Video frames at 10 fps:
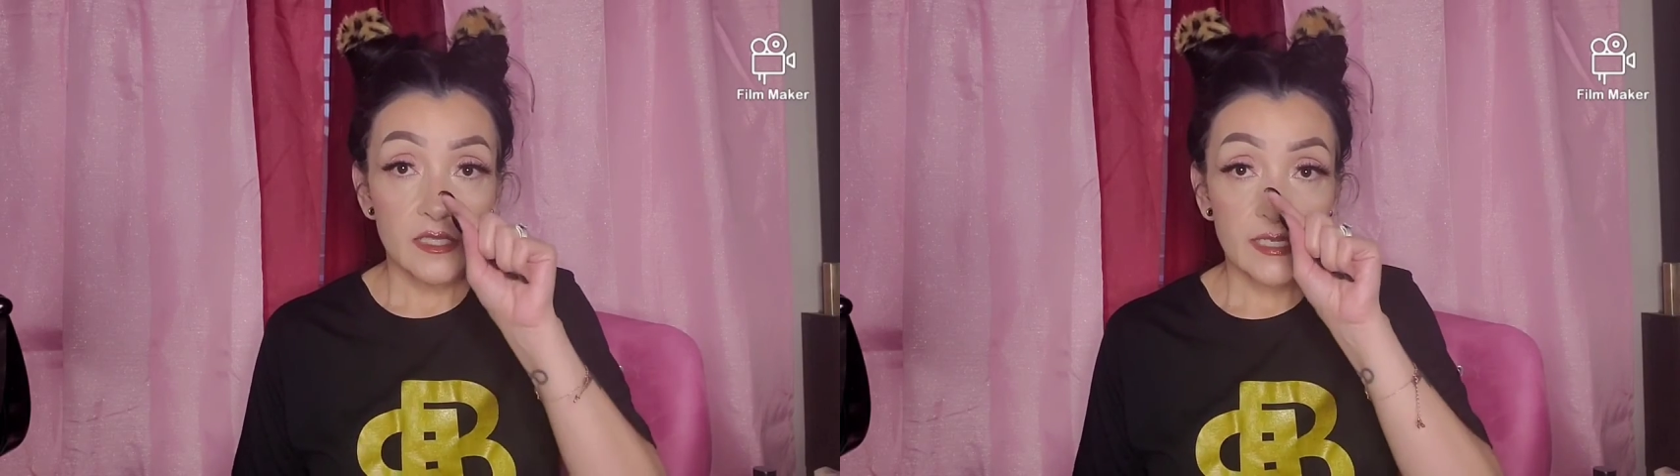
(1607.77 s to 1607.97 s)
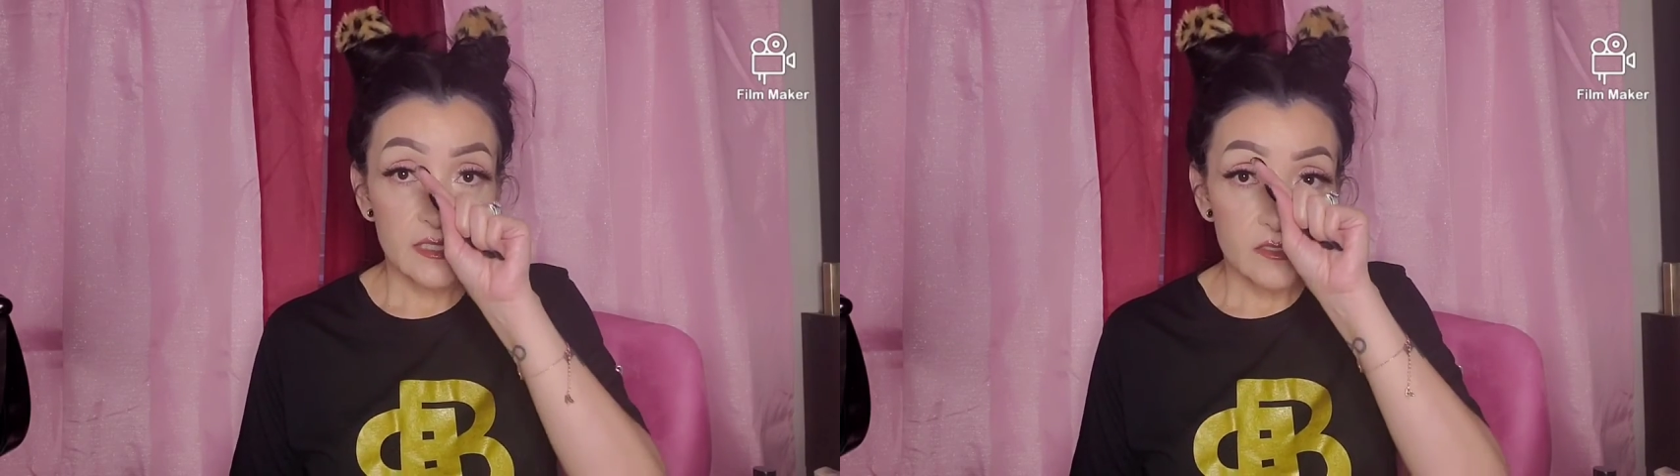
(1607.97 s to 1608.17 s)

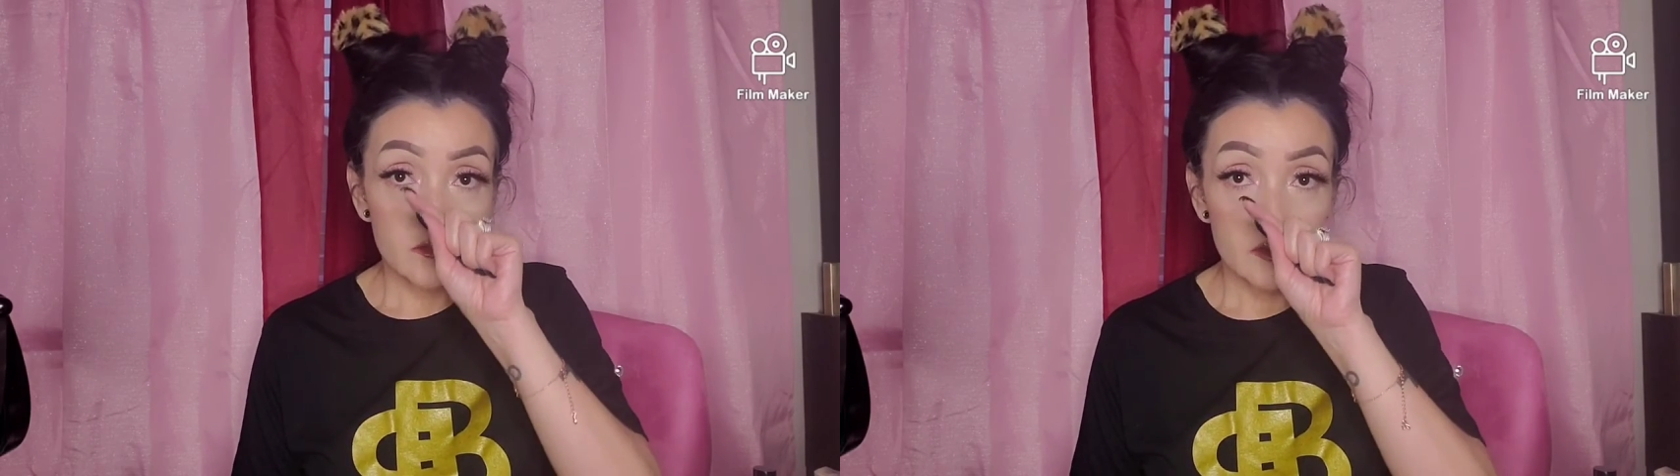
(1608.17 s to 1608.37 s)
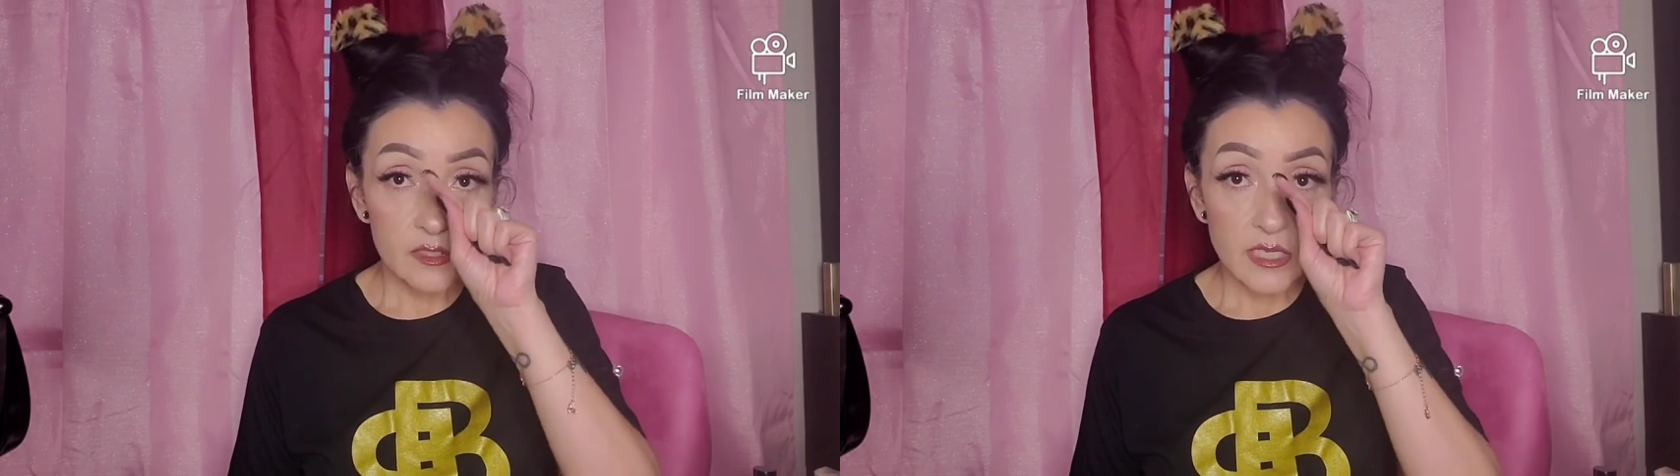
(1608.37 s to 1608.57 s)
like a
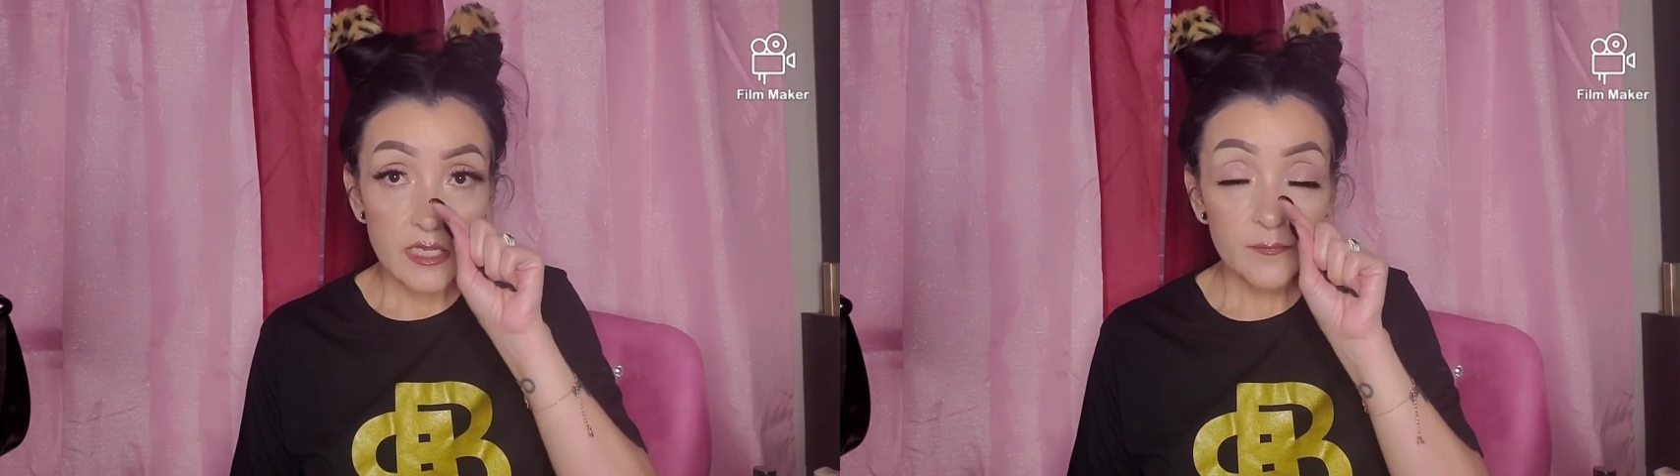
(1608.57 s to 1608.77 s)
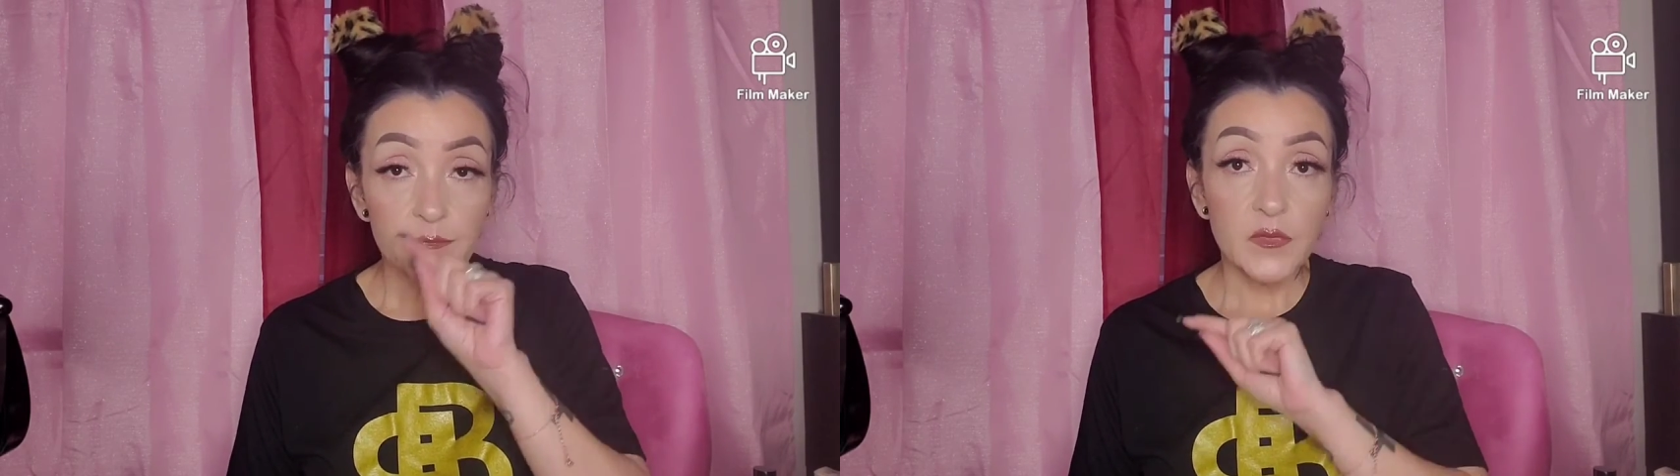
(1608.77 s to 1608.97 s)
little
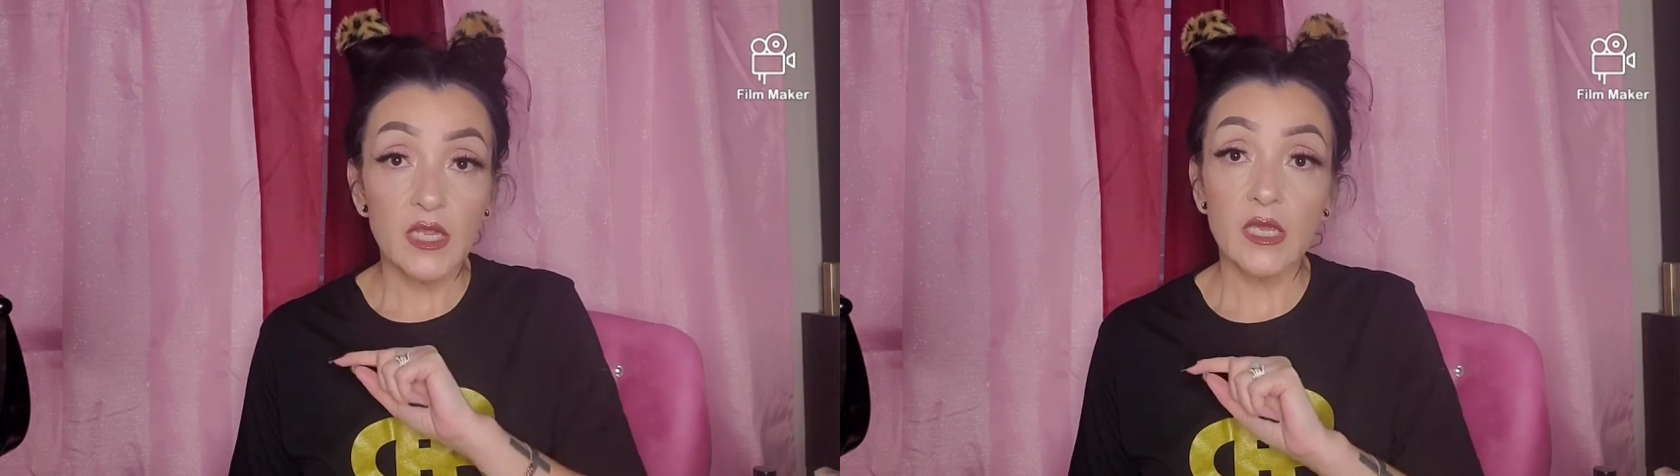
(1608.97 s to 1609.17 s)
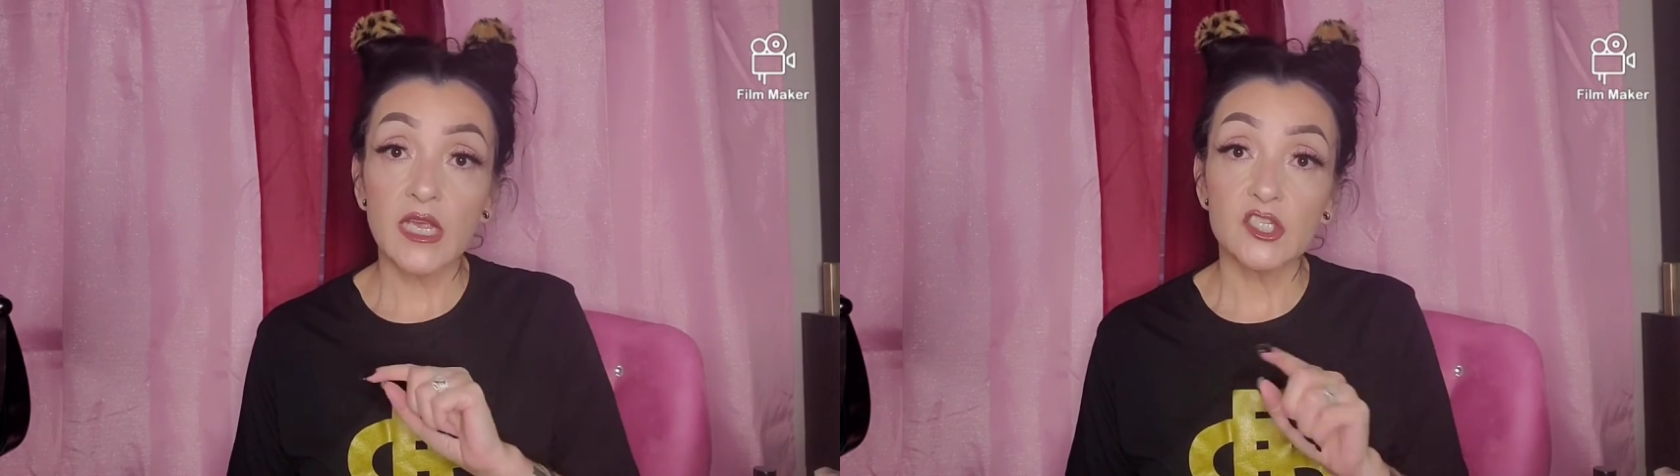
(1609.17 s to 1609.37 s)
thing,
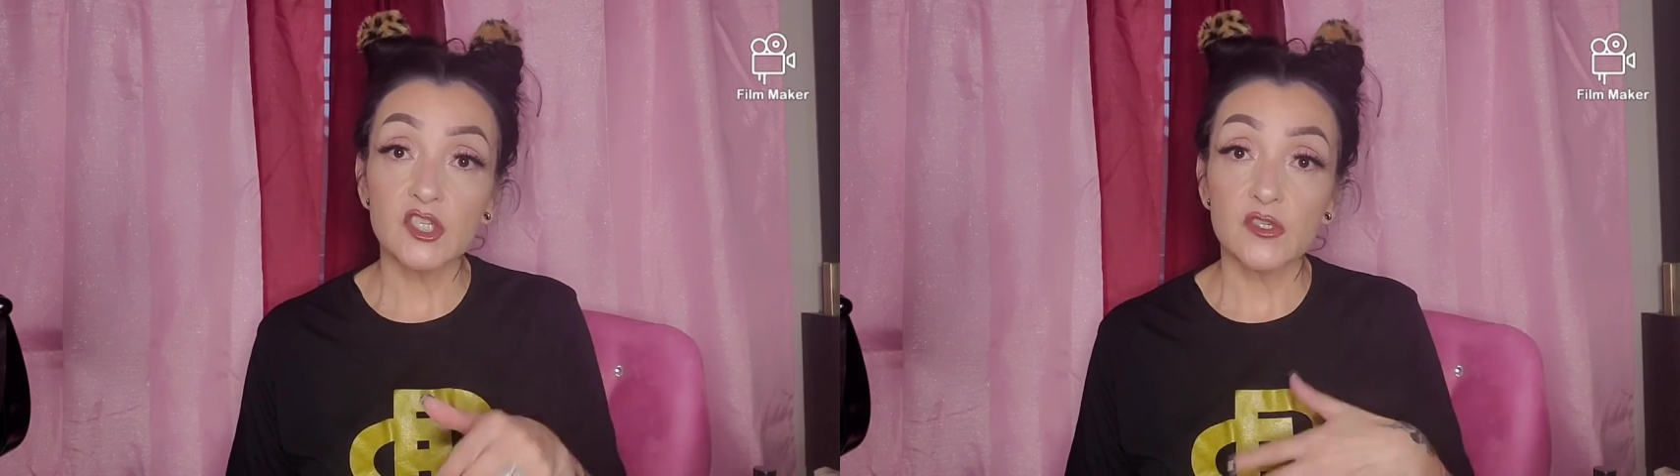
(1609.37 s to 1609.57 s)
in case